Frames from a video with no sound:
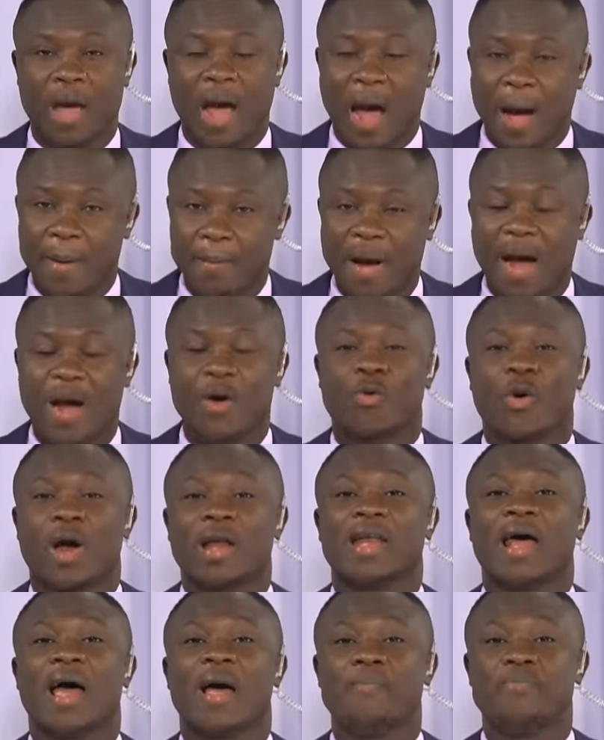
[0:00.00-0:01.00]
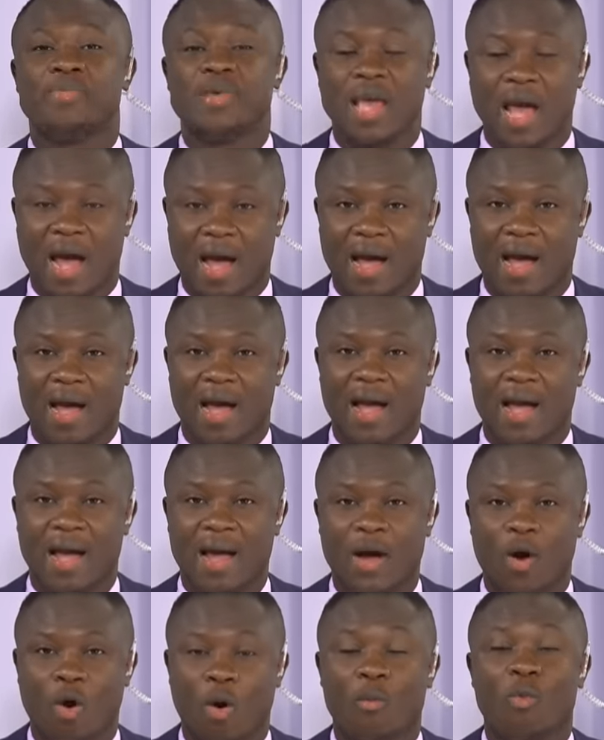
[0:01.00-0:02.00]
ama nkwada bia
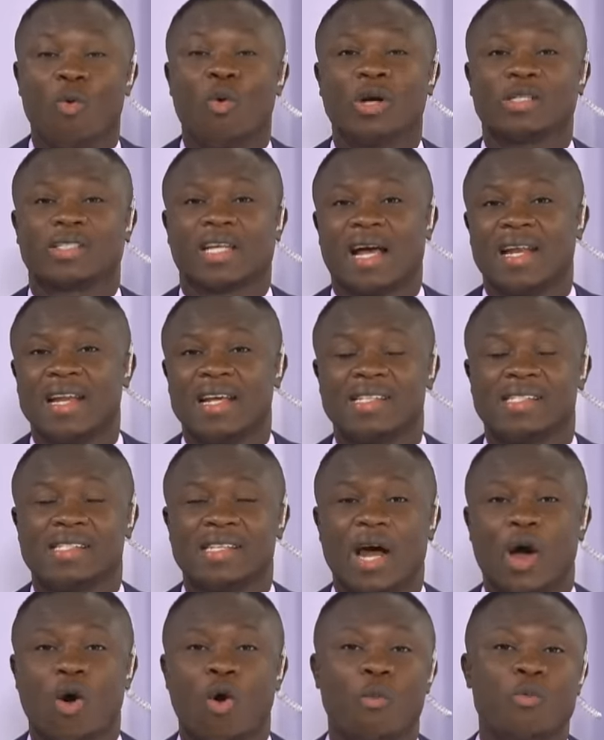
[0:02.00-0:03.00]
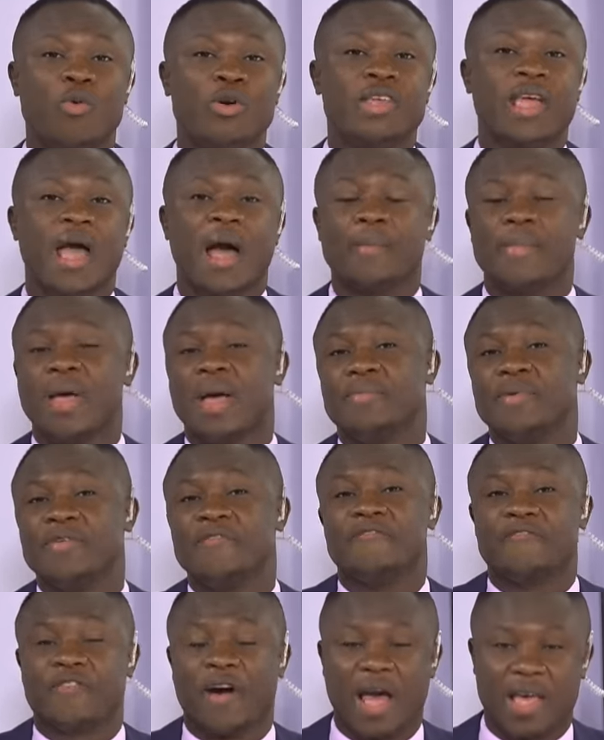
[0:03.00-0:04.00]
omo wo talent na omo nya ba bi
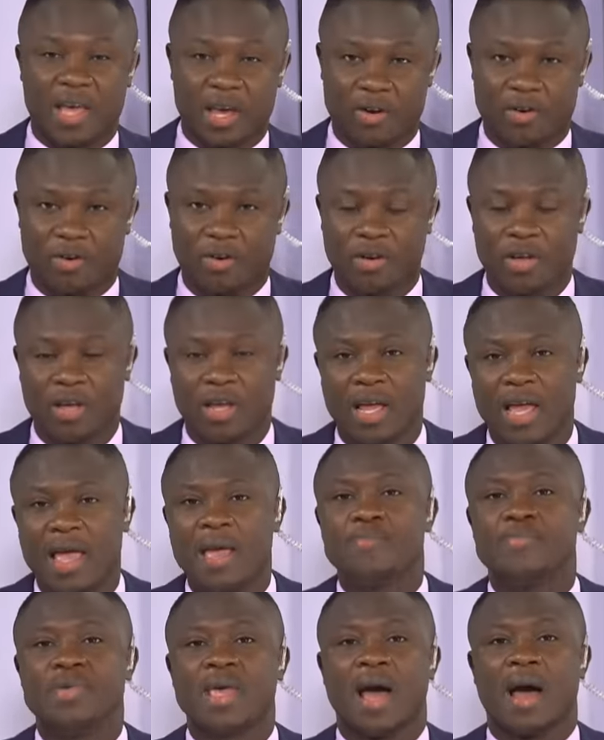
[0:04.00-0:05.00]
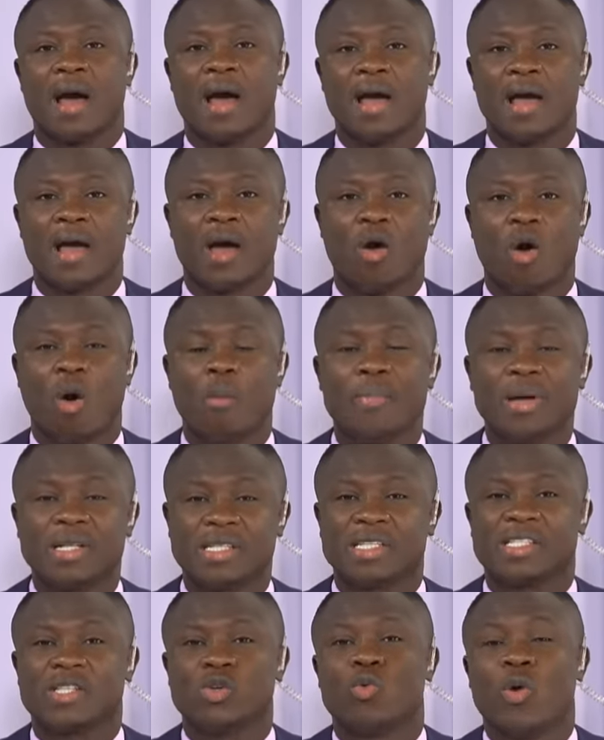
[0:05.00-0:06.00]
mfa ye no e bia
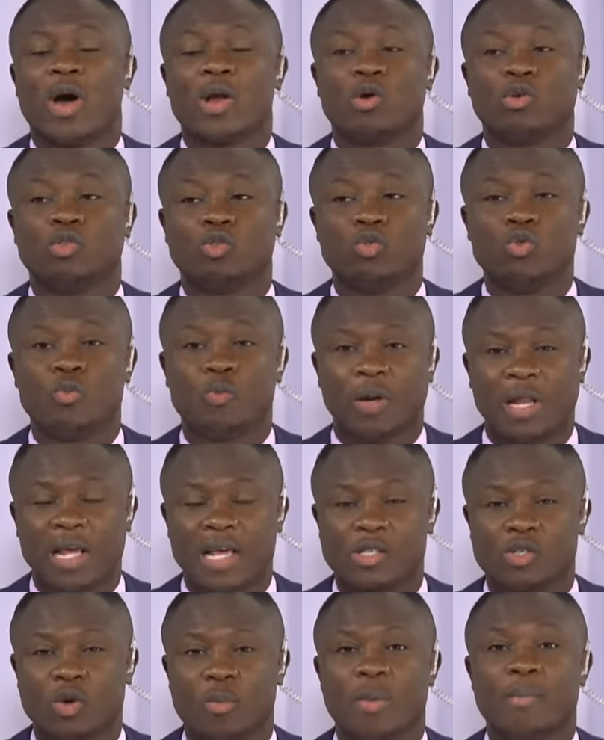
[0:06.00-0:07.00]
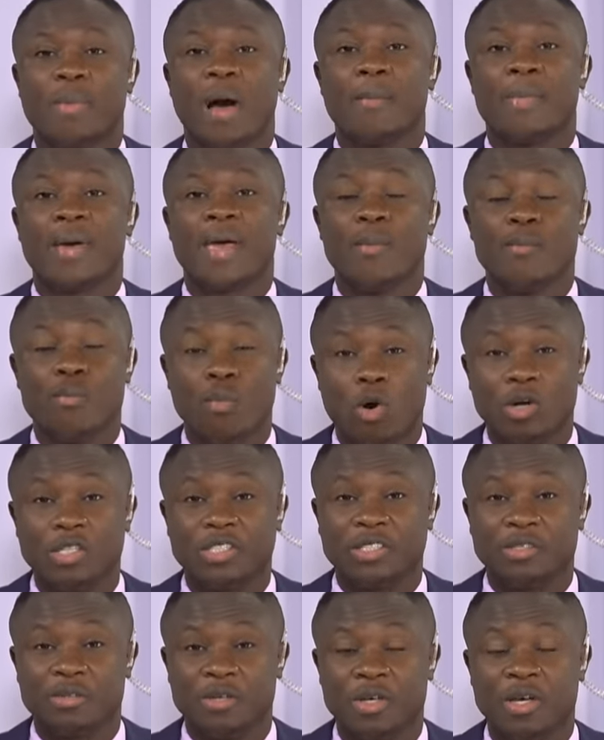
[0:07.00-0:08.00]
ombetete one or two players o meba be
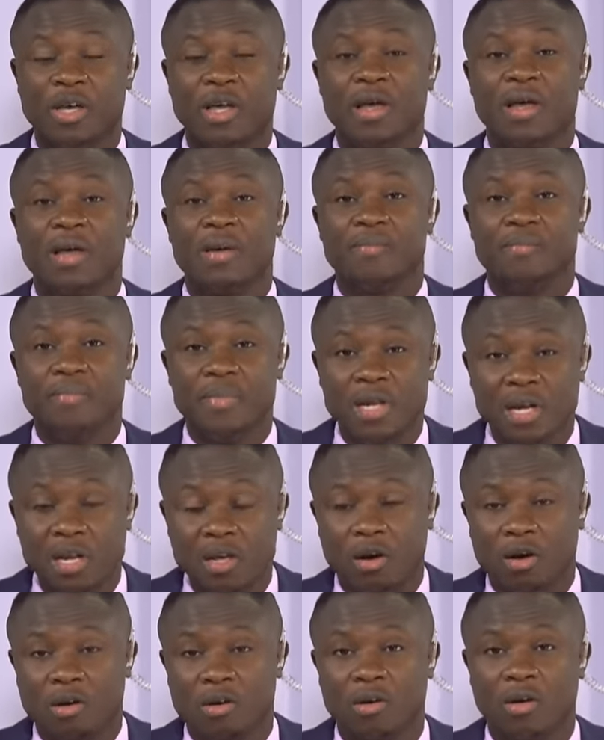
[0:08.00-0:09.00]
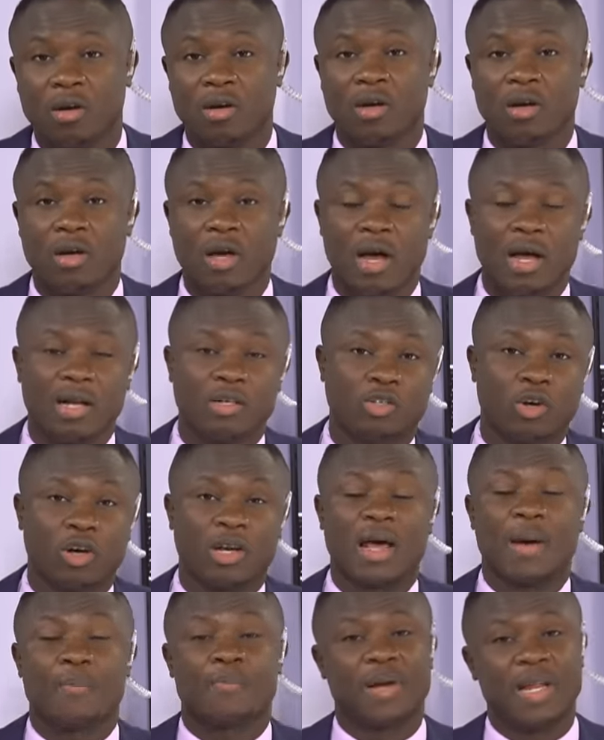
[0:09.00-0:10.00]
multi million
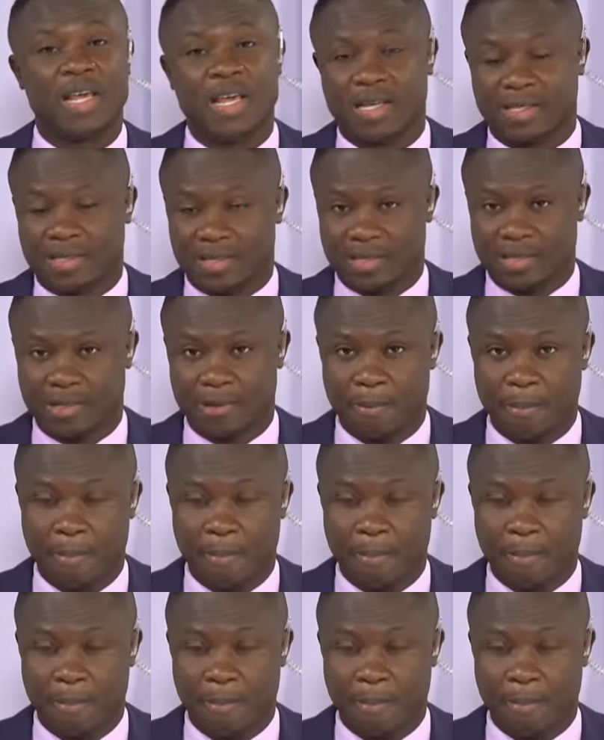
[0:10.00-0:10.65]
dollar players.